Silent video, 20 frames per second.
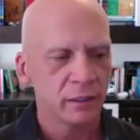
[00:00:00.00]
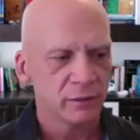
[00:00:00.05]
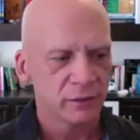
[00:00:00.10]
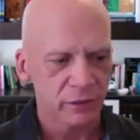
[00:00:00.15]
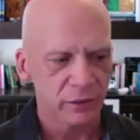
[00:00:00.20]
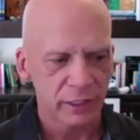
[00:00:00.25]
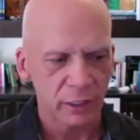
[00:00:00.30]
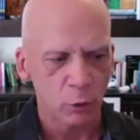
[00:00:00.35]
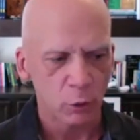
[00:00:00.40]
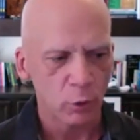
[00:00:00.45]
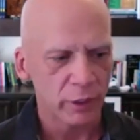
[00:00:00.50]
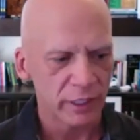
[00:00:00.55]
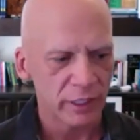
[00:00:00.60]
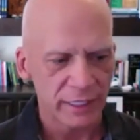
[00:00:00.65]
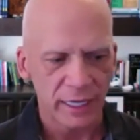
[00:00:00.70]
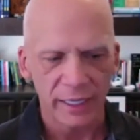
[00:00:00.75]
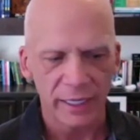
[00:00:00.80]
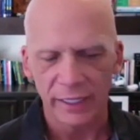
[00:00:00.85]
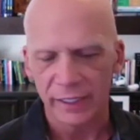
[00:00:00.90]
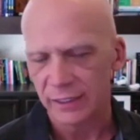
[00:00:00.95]
So they go on a
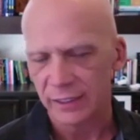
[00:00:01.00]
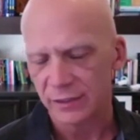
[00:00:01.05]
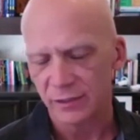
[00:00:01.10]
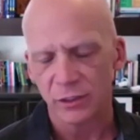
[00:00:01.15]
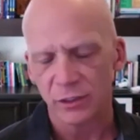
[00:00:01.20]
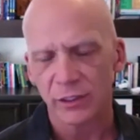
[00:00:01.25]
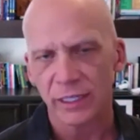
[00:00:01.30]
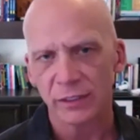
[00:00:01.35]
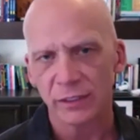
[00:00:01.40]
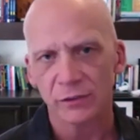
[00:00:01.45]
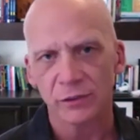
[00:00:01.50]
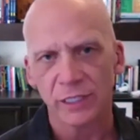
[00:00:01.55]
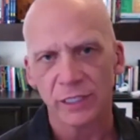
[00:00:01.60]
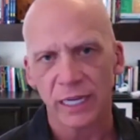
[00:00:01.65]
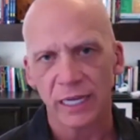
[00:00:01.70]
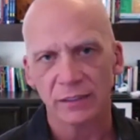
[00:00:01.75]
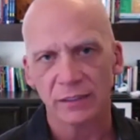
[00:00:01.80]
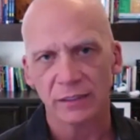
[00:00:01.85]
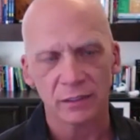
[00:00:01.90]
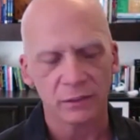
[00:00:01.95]
diet, they start
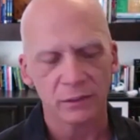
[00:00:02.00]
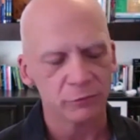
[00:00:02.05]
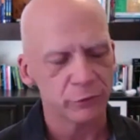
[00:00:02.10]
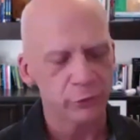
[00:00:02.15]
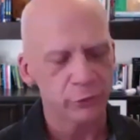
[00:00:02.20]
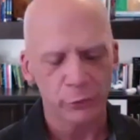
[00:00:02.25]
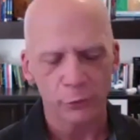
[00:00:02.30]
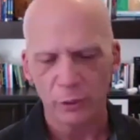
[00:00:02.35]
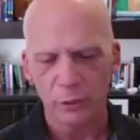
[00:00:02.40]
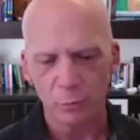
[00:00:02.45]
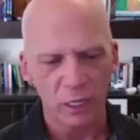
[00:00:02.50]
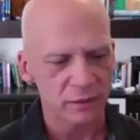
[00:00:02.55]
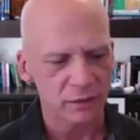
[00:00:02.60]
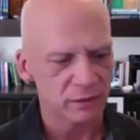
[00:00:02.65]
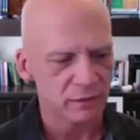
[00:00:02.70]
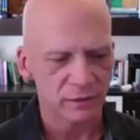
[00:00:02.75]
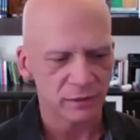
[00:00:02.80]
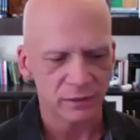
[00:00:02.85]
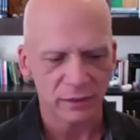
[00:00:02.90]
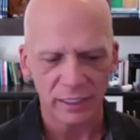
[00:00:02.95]
exercising, and for three
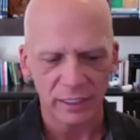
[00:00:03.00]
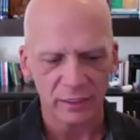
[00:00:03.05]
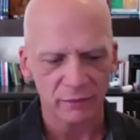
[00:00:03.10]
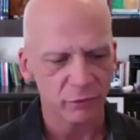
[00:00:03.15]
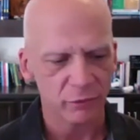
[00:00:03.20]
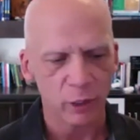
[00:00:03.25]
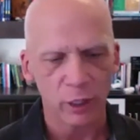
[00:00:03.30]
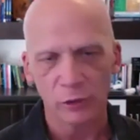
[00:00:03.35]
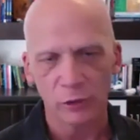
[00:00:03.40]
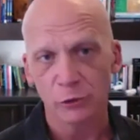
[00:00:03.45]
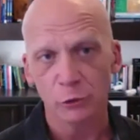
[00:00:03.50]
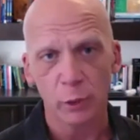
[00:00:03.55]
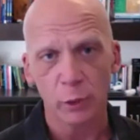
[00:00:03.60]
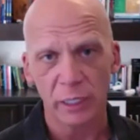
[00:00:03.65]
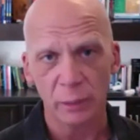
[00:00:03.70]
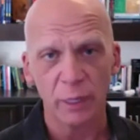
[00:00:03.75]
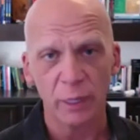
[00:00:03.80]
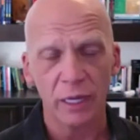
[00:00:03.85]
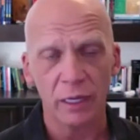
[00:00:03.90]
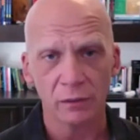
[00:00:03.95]
months, they've lost
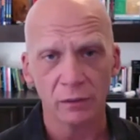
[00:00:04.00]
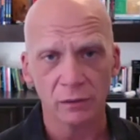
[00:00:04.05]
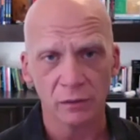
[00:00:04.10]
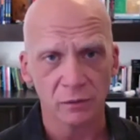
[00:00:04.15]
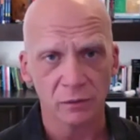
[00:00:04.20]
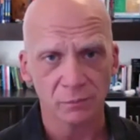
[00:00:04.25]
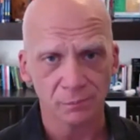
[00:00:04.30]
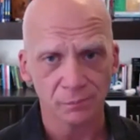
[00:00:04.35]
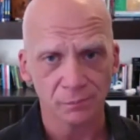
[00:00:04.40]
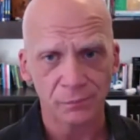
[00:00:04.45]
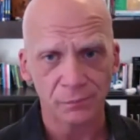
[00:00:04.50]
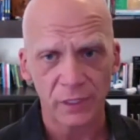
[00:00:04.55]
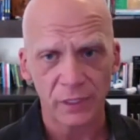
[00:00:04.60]
20 pounds.